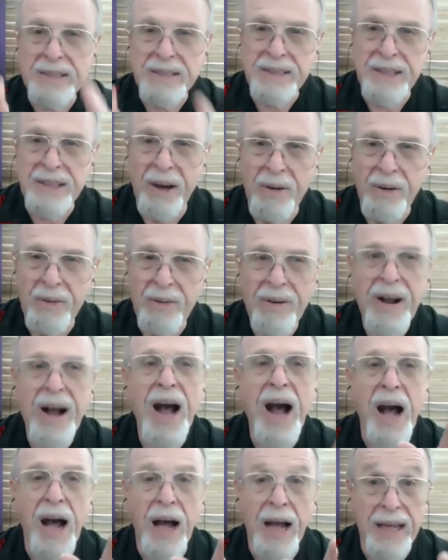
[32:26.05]
No,
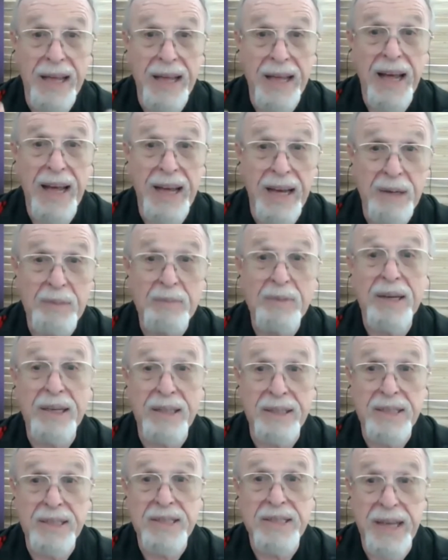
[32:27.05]
I am a
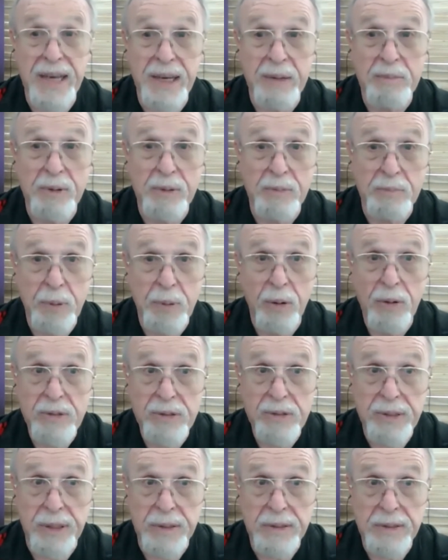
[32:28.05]
disabled
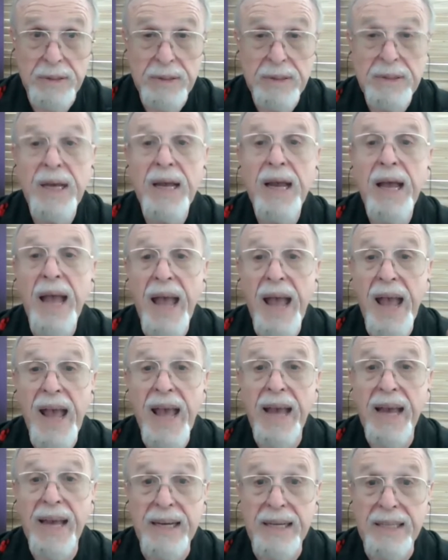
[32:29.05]
person,
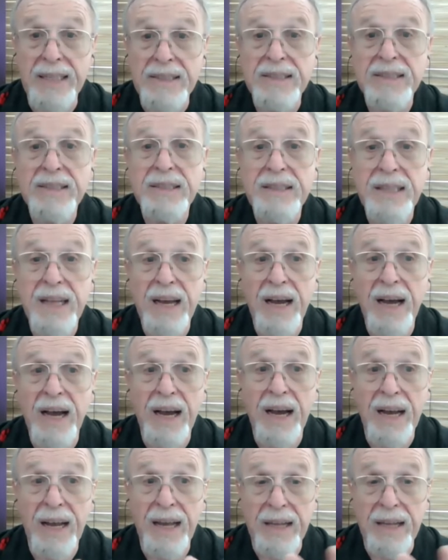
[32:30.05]
and
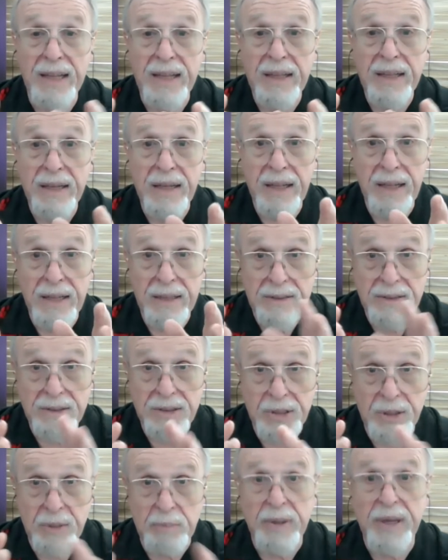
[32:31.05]
I
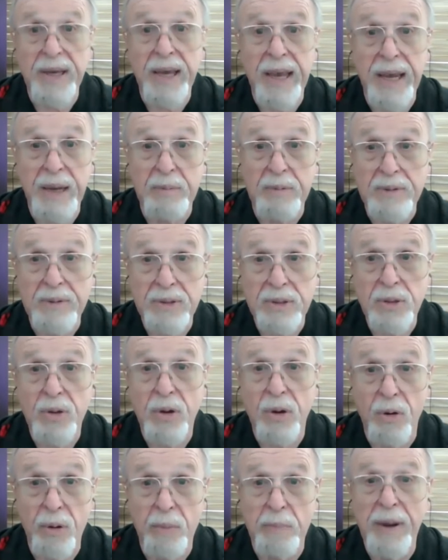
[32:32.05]
should be able to
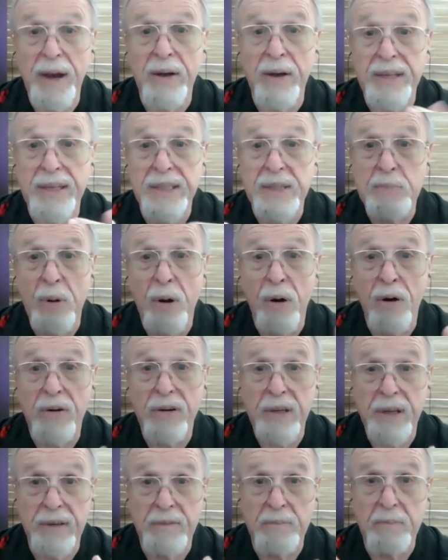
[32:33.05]
go about as
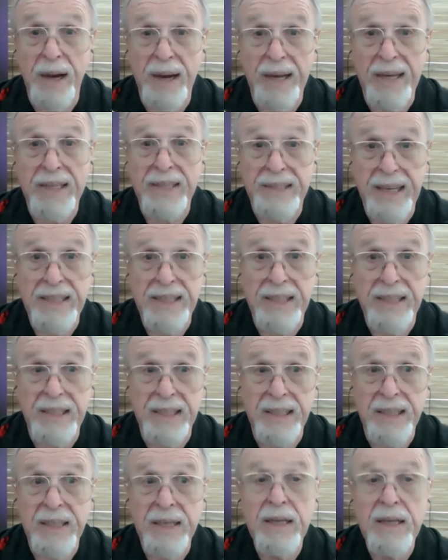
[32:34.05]
part of my
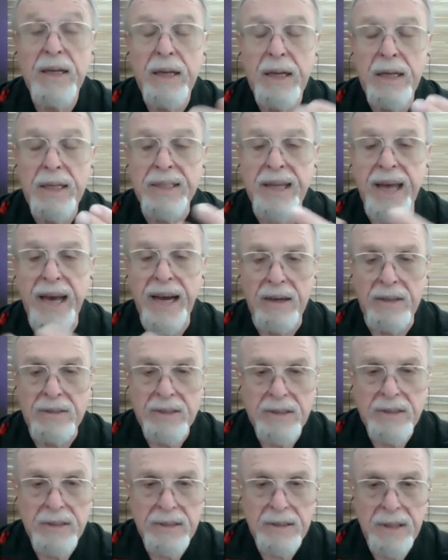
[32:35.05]
identity.
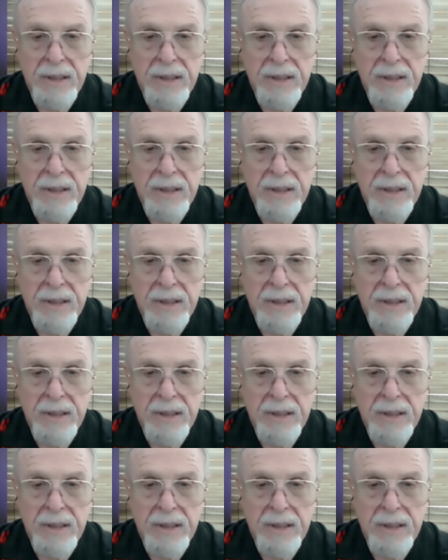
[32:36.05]
Now,